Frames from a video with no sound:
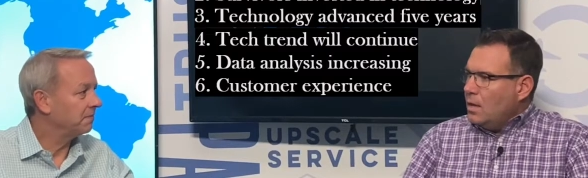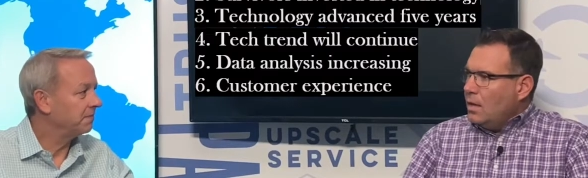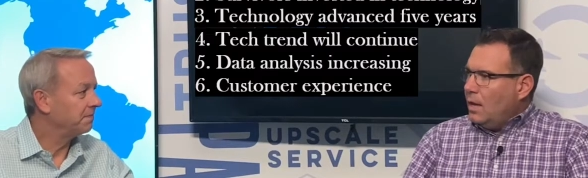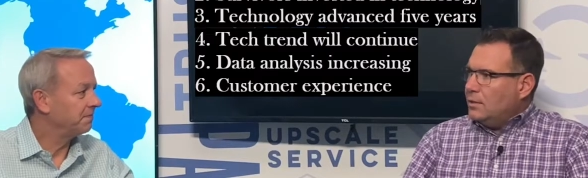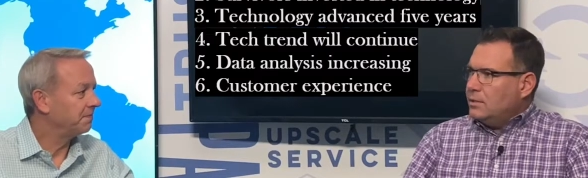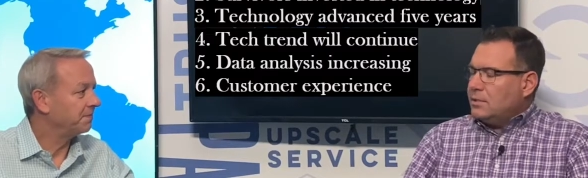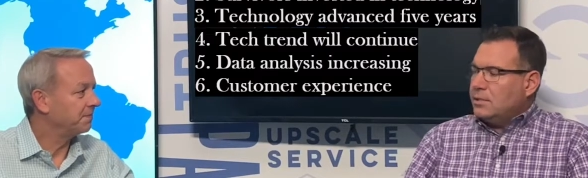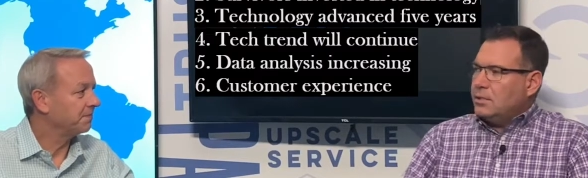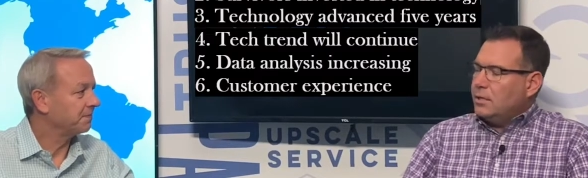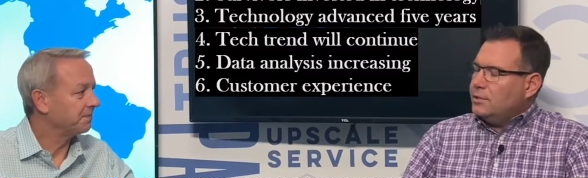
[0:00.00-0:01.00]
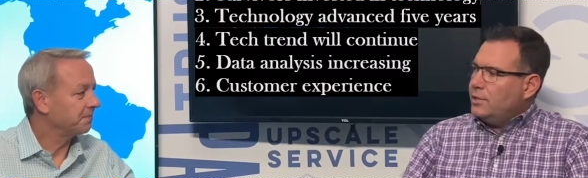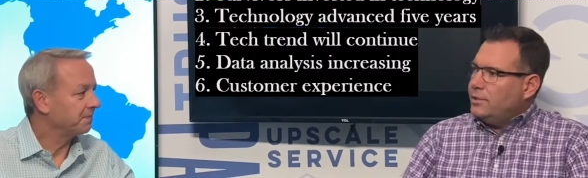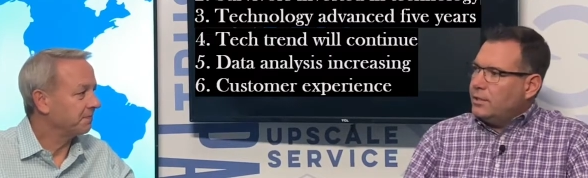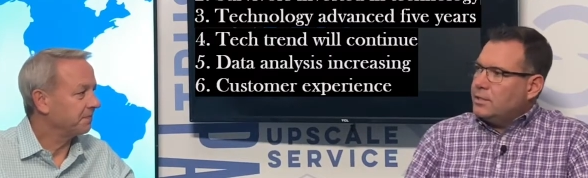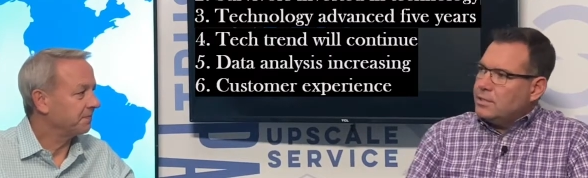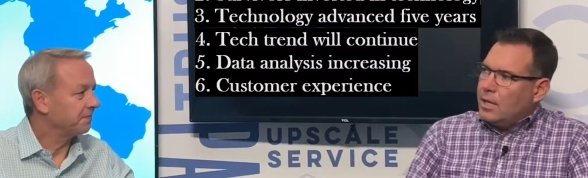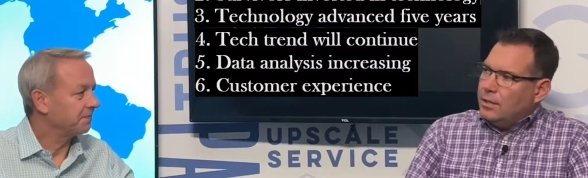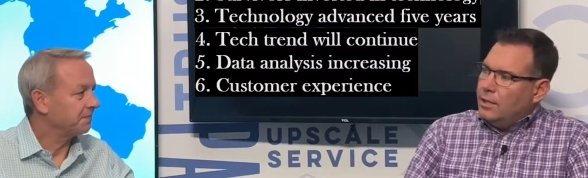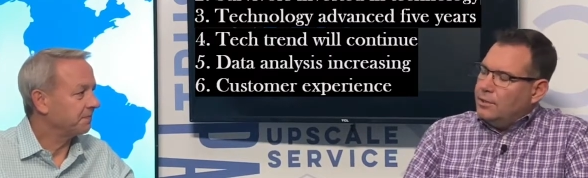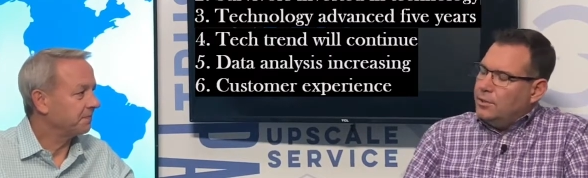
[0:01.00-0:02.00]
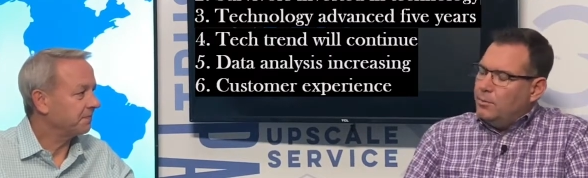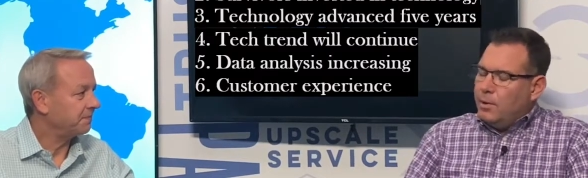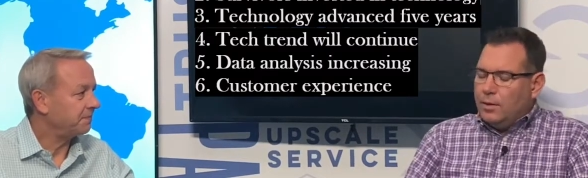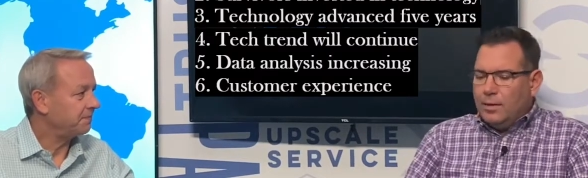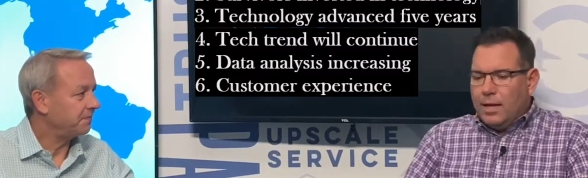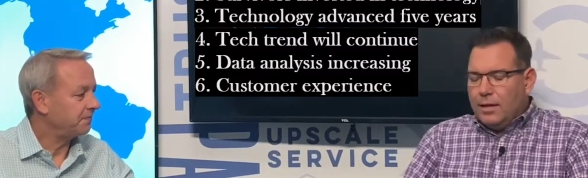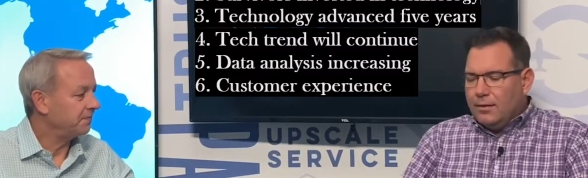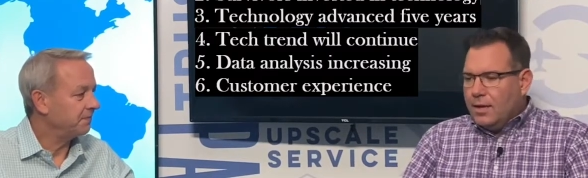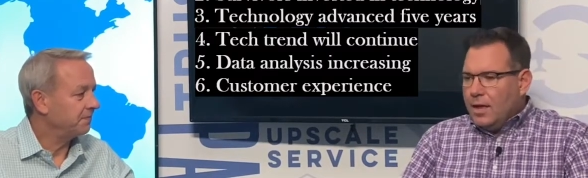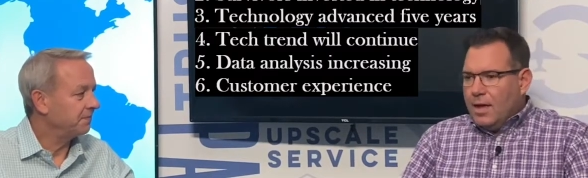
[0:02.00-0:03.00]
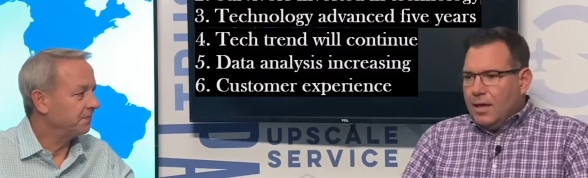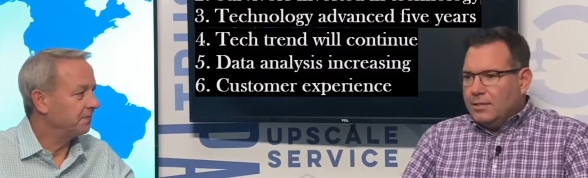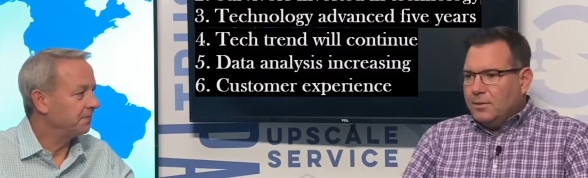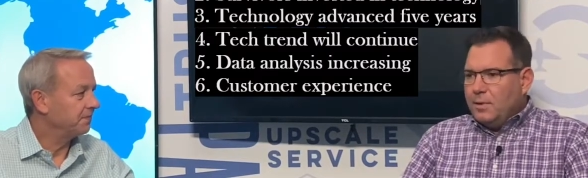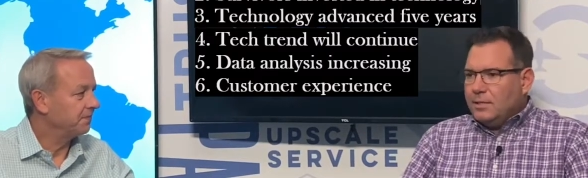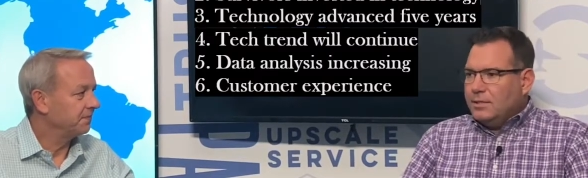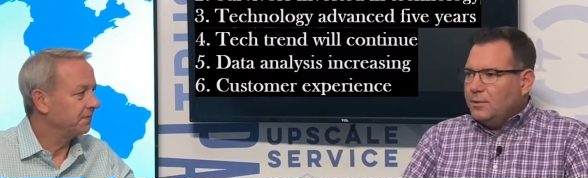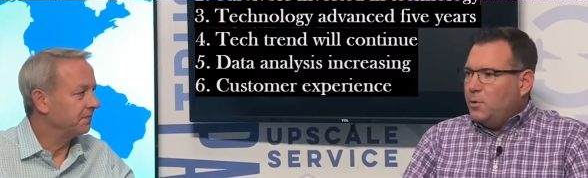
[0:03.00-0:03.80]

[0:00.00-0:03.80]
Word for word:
Speaker 1: Yeah, and just to touch on your consolidation part of that, it's amazing.